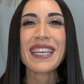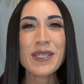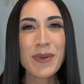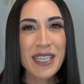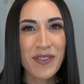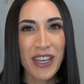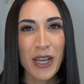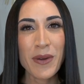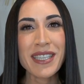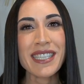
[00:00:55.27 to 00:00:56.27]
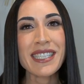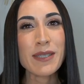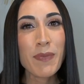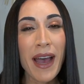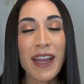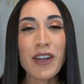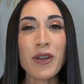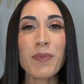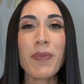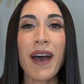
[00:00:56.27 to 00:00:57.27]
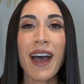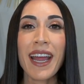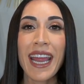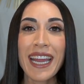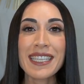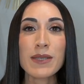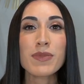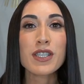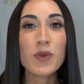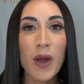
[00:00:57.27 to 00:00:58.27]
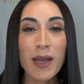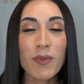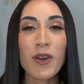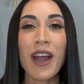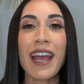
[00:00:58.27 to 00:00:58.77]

This week's video is inspired by a subscriber,